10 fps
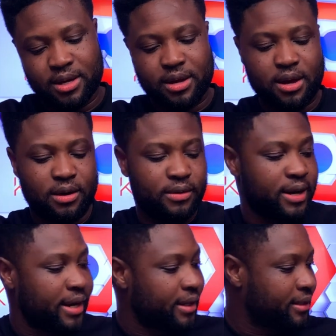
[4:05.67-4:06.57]
All
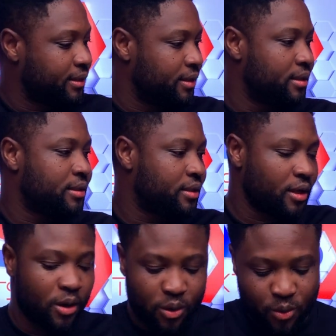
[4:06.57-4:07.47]
right.
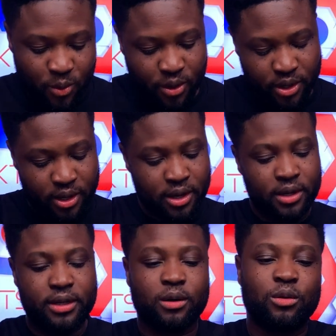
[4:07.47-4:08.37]
So
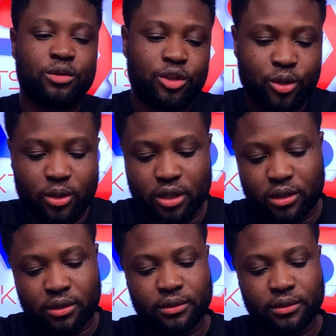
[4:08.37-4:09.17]
the controller,